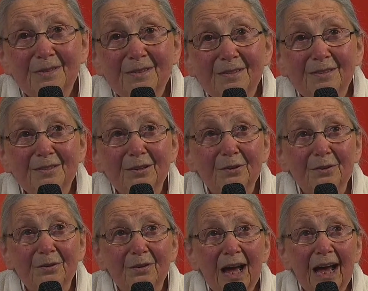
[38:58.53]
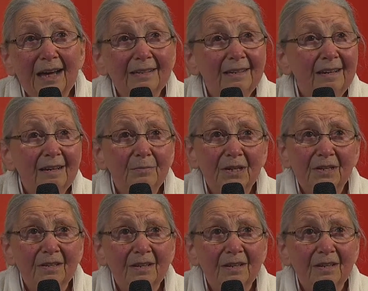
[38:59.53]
So unlimited